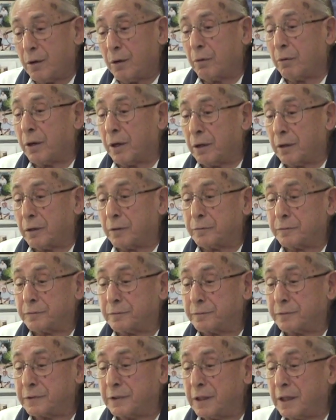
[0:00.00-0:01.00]
Well,
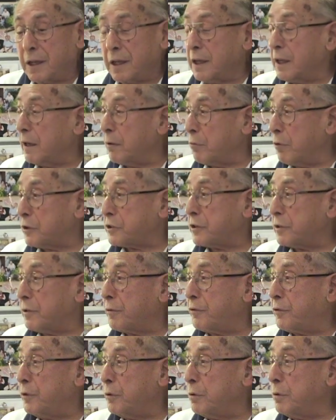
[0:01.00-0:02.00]
it wasn't
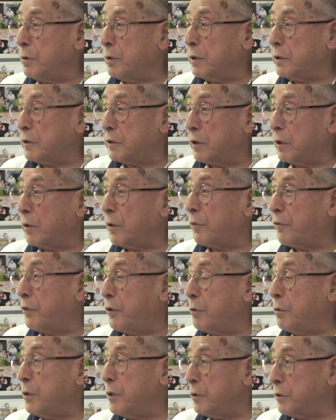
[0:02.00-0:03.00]
till a
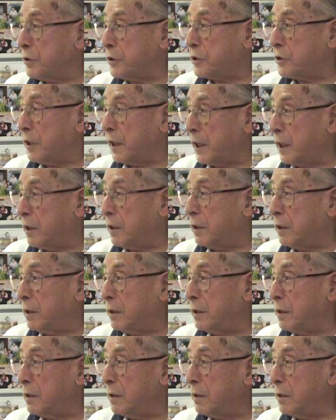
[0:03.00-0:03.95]
few years later